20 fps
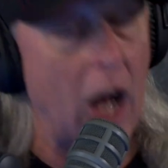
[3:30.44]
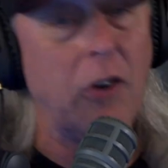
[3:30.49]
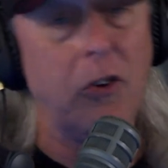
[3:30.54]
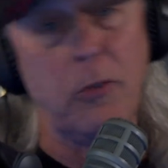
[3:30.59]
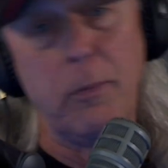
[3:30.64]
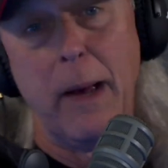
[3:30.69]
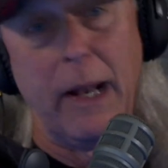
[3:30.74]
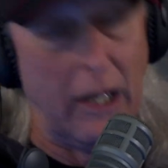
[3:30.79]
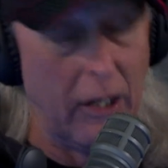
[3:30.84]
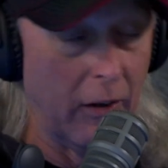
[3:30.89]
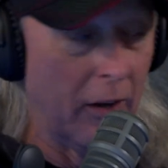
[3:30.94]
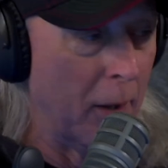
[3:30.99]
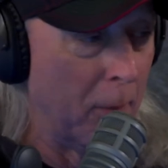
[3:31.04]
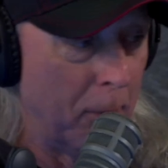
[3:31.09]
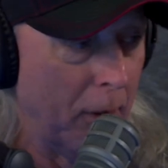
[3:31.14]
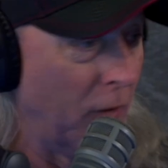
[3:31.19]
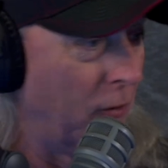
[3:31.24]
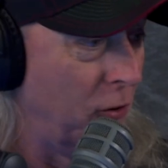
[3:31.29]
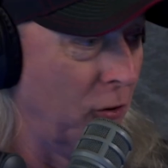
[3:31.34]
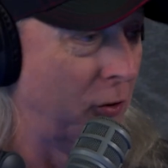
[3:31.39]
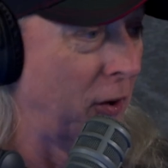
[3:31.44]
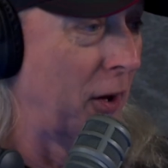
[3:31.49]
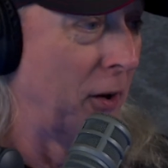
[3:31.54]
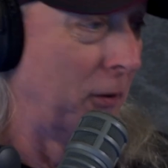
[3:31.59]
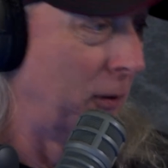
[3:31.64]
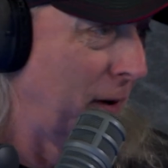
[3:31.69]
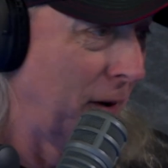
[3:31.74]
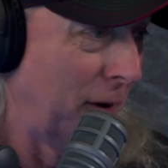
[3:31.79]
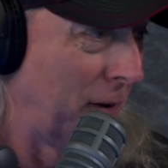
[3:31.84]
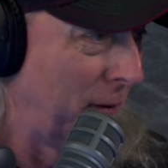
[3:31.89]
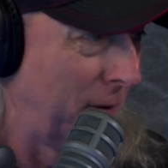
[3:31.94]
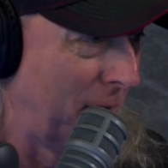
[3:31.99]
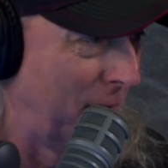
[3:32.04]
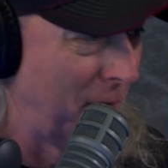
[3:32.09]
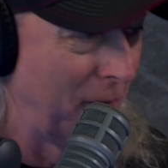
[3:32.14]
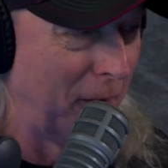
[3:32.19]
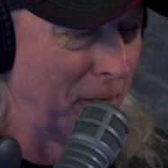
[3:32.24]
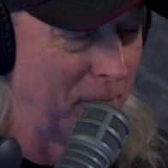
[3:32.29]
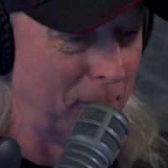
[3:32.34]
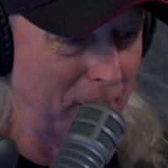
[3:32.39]
I just made it Olympics. You said
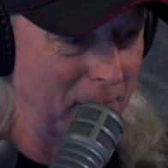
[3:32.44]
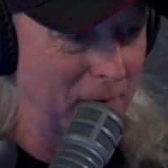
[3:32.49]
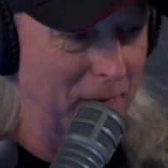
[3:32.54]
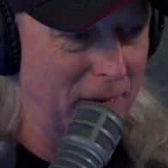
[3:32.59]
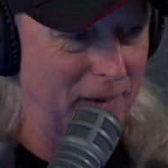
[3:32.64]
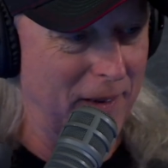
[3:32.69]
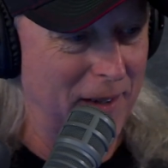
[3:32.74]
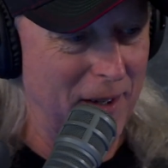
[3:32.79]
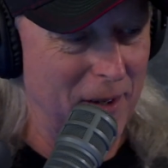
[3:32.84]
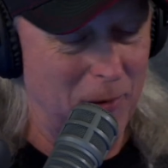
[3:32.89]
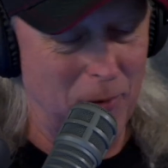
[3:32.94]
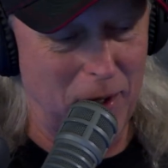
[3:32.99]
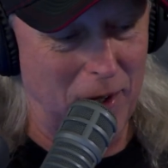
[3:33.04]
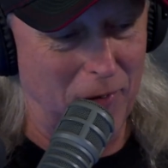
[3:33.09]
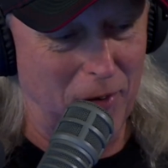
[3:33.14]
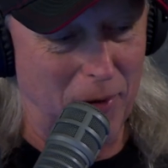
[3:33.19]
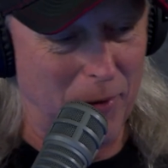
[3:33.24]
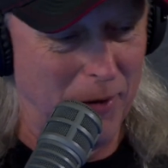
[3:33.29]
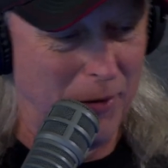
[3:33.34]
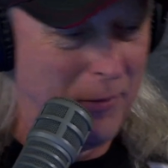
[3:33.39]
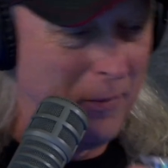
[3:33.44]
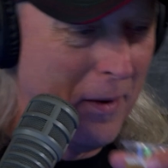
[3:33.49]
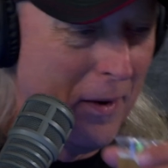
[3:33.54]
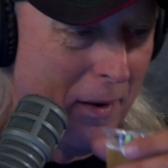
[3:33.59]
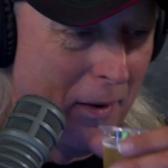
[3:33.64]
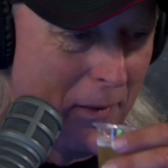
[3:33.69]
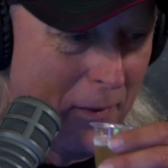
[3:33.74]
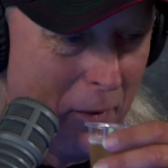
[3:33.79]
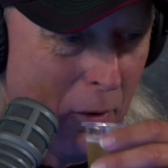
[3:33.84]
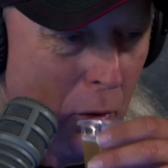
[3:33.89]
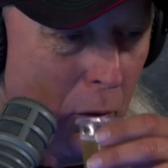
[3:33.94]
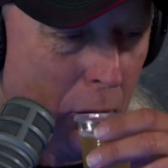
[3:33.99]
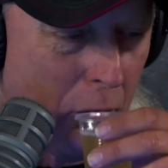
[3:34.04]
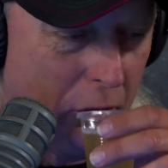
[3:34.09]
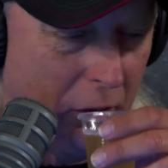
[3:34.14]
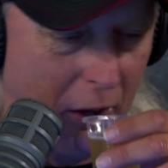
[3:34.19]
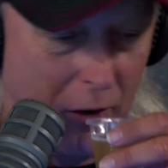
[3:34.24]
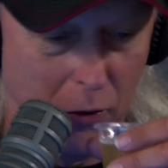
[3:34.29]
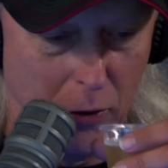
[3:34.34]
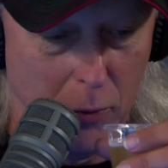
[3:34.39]
whatever it was.
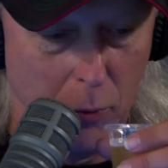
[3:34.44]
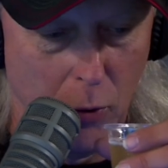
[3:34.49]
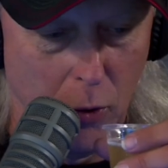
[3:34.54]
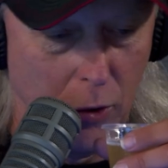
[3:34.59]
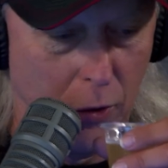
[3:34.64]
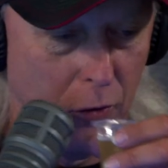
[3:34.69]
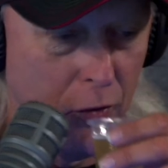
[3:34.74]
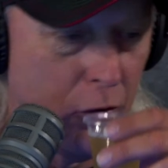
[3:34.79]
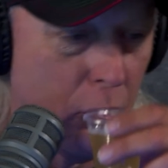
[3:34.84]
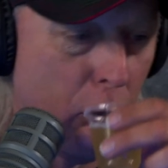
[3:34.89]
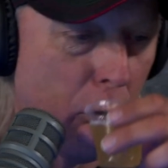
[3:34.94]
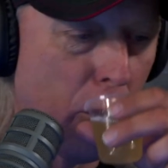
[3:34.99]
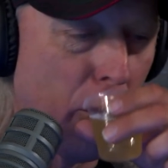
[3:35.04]
Cider awards.